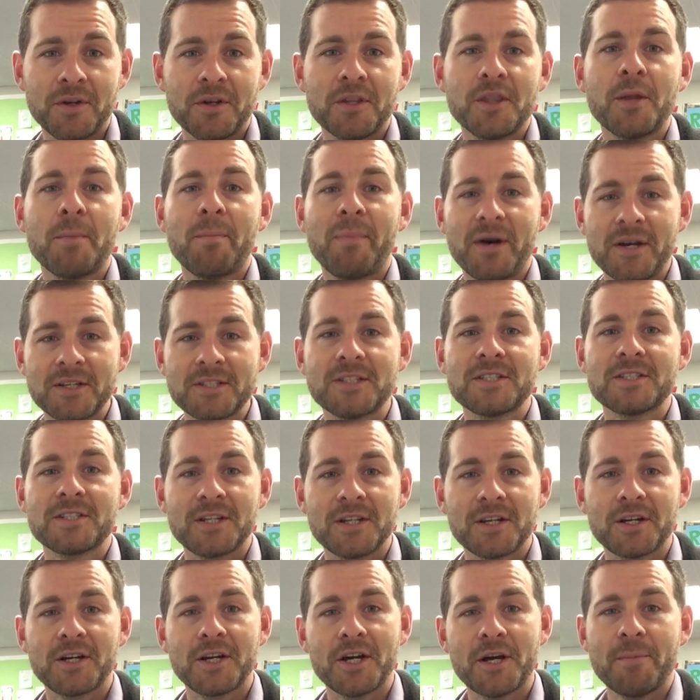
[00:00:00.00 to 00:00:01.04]
the bus is going
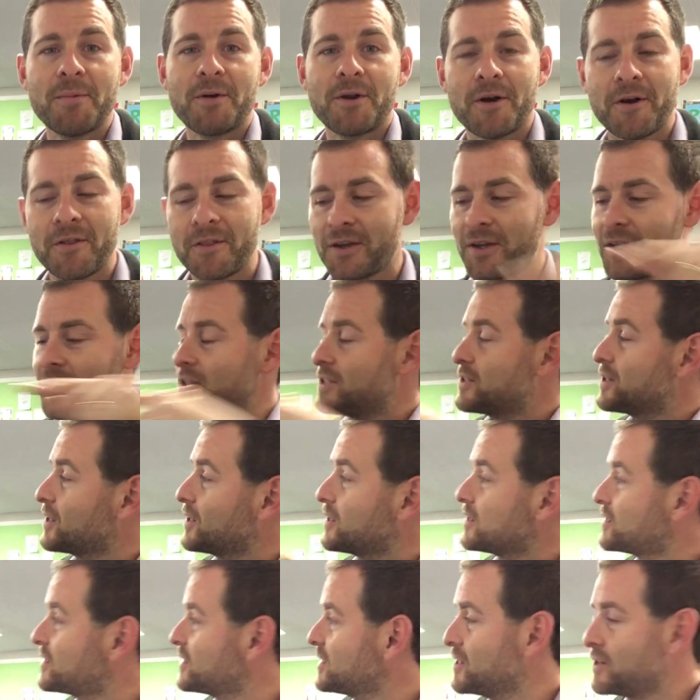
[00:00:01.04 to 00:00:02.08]
to come and all the kids are going
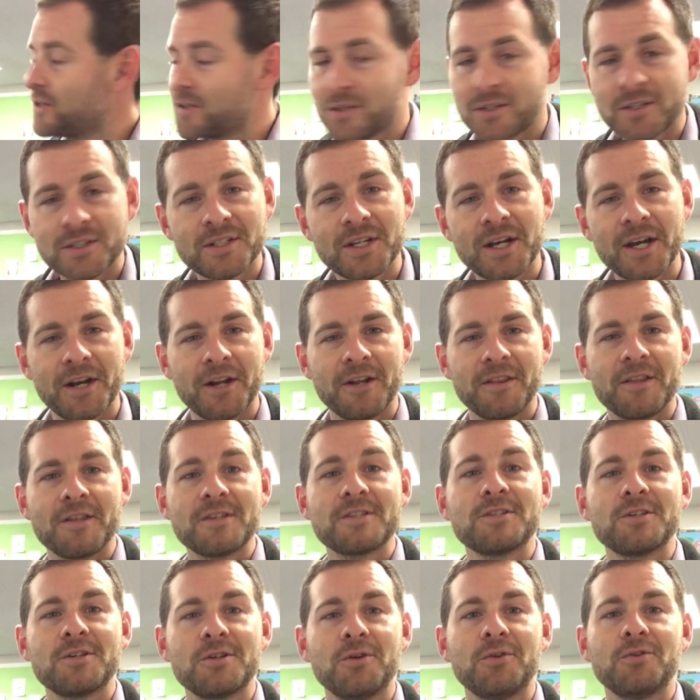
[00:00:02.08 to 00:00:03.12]
to see you're standing in this
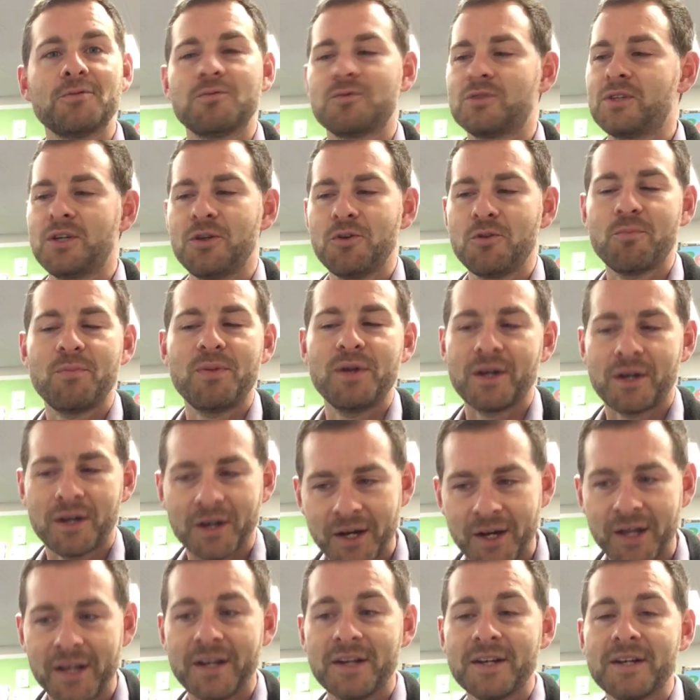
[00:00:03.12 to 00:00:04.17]
little toothpick
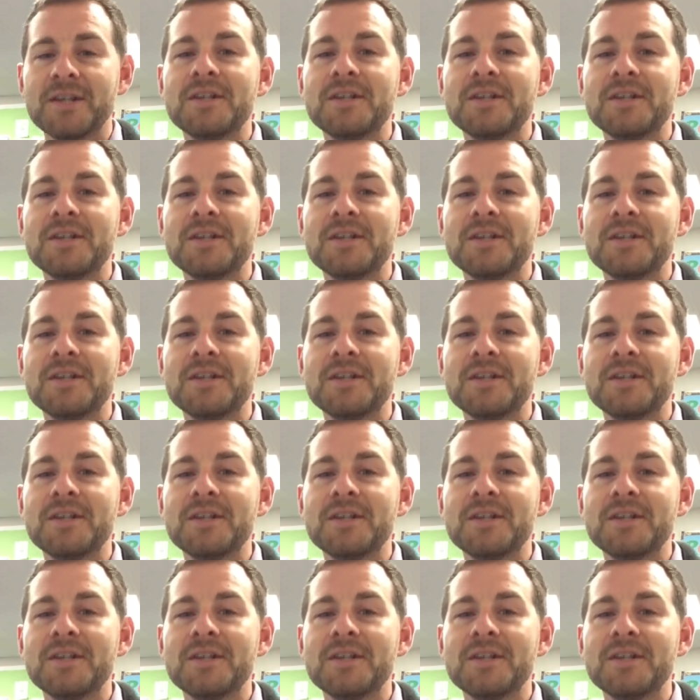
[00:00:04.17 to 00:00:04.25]
hut.